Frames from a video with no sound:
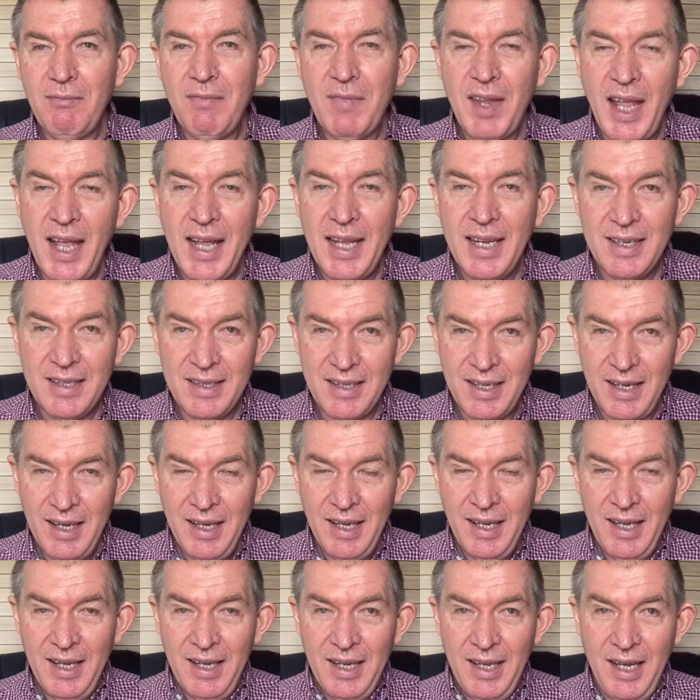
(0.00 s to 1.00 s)
And
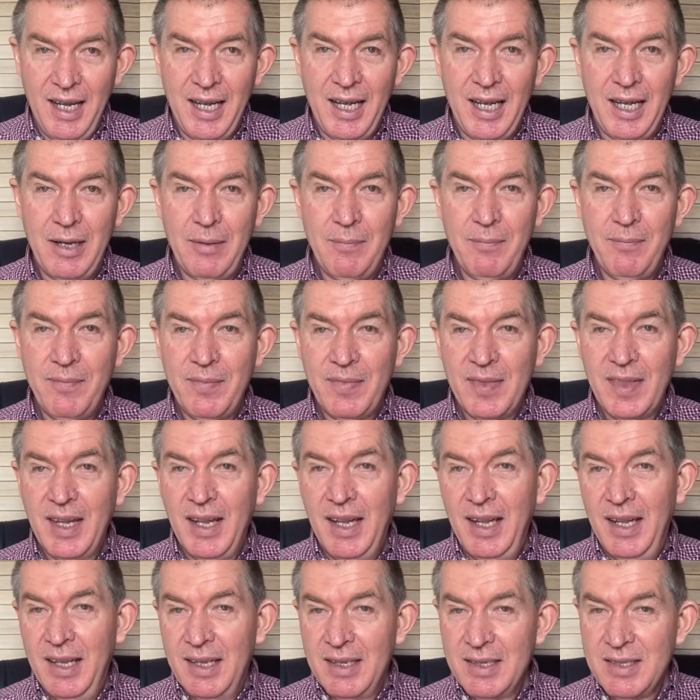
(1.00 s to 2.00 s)
um,
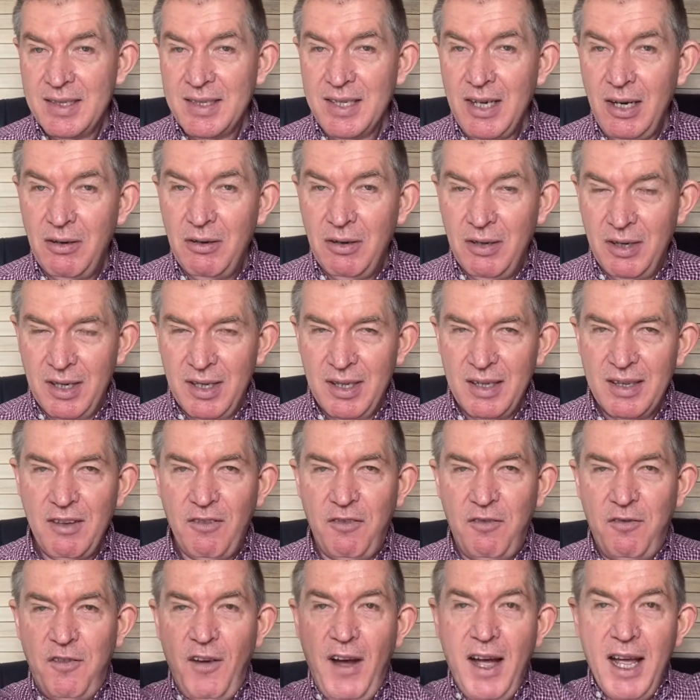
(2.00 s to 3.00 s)
so the
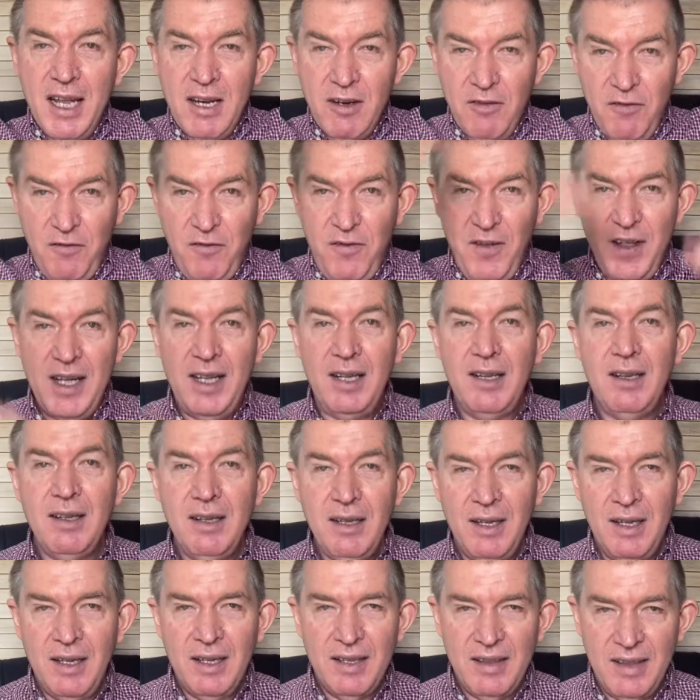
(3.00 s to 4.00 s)
fire
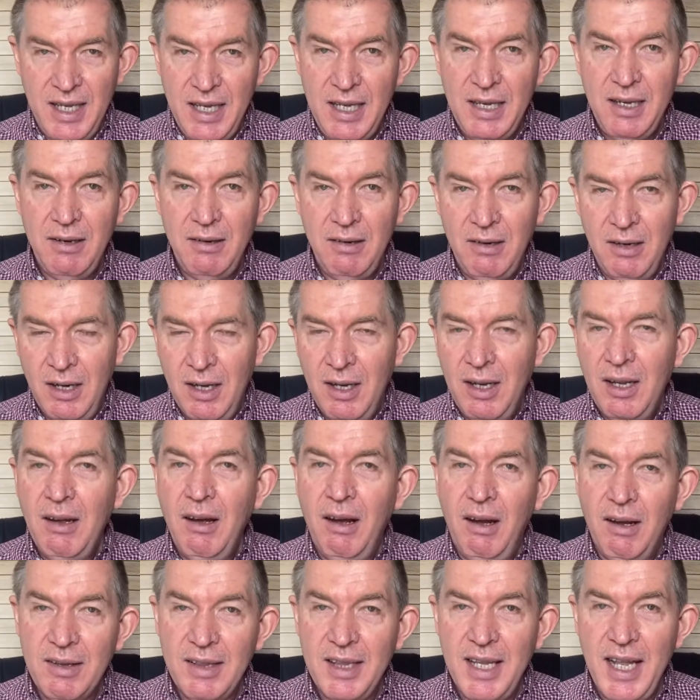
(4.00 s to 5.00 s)
fell there
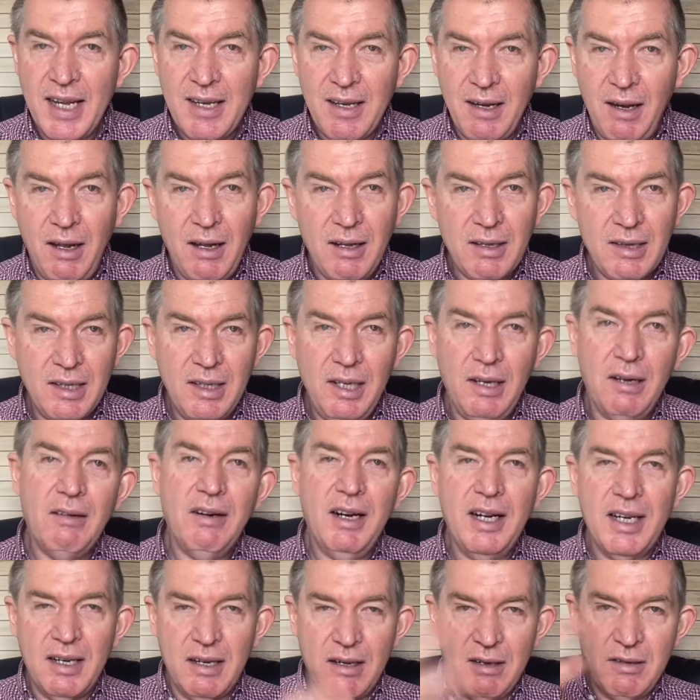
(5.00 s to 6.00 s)
on that altar
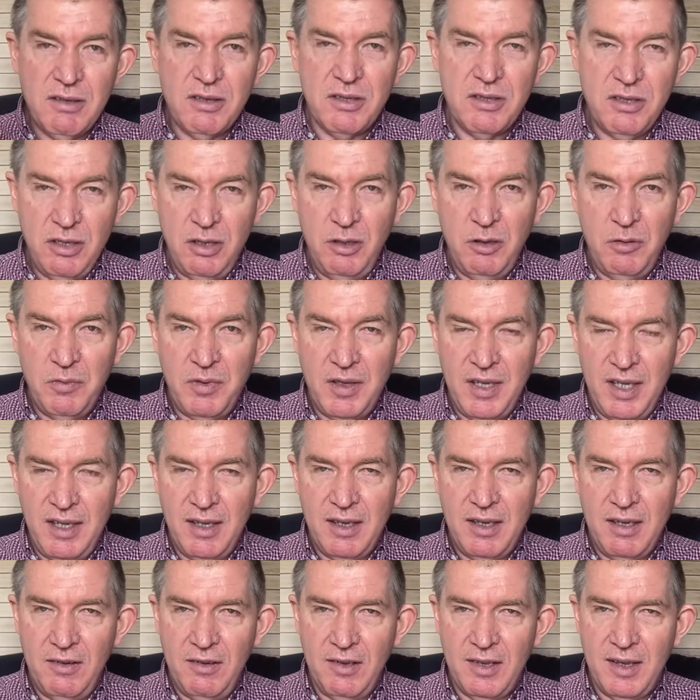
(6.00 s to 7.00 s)
and consumed
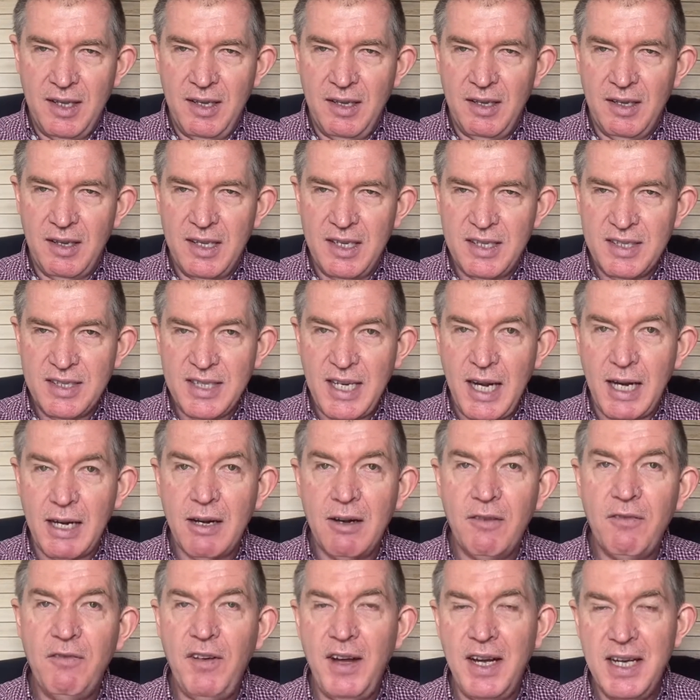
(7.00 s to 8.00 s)
the, the, the
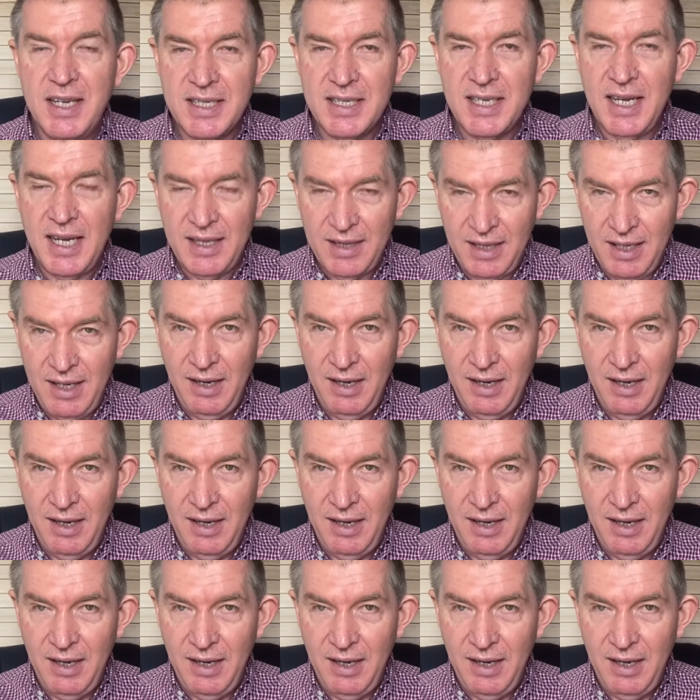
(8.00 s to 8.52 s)
sacrifice and the